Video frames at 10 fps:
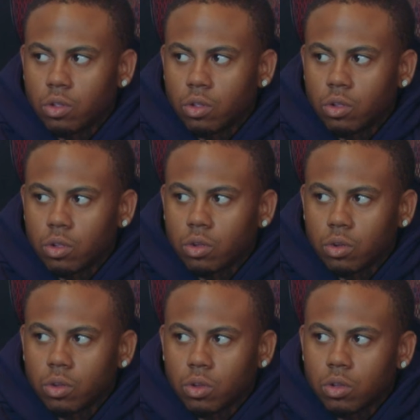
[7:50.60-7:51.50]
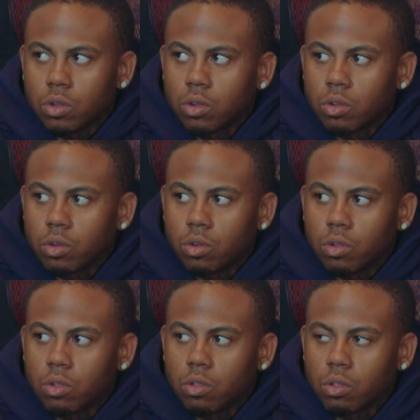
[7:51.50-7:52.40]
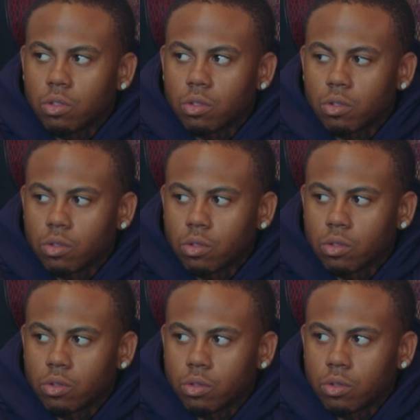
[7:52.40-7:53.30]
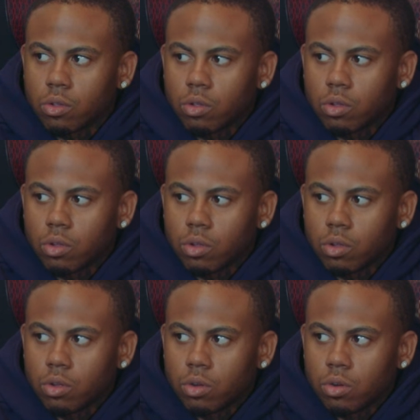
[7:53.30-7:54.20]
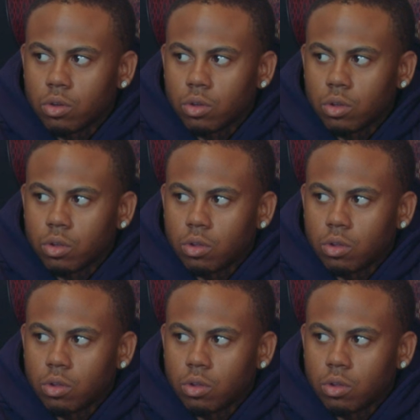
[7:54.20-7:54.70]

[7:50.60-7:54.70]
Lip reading: No words are spoken by the person on screen.